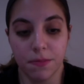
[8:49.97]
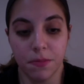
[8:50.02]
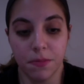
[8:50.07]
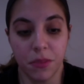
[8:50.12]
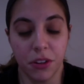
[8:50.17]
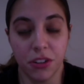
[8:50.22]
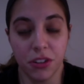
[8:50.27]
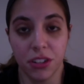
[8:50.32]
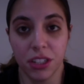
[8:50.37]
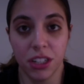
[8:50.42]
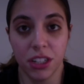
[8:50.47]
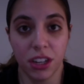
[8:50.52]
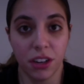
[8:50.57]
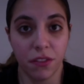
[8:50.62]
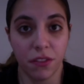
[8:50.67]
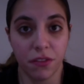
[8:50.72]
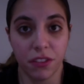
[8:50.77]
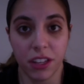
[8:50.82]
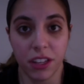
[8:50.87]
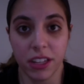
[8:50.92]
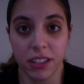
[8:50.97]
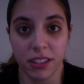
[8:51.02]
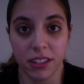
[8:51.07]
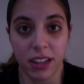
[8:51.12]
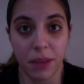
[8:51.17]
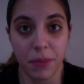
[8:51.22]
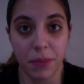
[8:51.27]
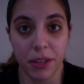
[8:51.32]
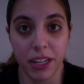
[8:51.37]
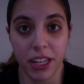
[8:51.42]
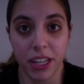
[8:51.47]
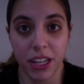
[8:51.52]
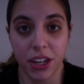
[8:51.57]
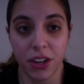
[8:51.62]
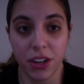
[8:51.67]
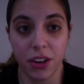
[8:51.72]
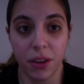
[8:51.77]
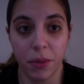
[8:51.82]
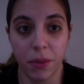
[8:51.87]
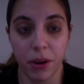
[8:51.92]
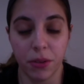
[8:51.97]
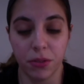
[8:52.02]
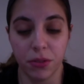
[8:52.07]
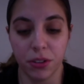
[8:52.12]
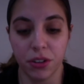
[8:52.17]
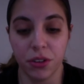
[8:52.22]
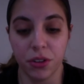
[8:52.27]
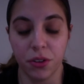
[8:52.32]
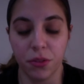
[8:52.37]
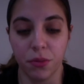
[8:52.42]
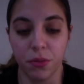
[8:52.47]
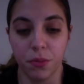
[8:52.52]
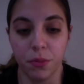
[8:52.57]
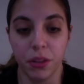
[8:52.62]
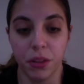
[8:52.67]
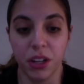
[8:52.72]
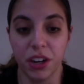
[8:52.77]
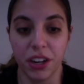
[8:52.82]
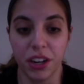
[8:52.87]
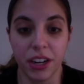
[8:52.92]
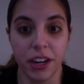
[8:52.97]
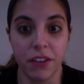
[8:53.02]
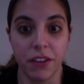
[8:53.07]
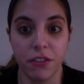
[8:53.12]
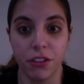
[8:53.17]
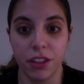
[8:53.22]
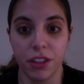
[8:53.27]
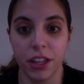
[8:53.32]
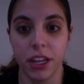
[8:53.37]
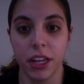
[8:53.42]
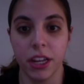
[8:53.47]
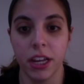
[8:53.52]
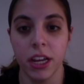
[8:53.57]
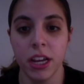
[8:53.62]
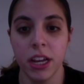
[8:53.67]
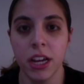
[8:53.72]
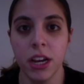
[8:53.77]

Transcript: there's a lot of things happening here about, you know, blood and everything,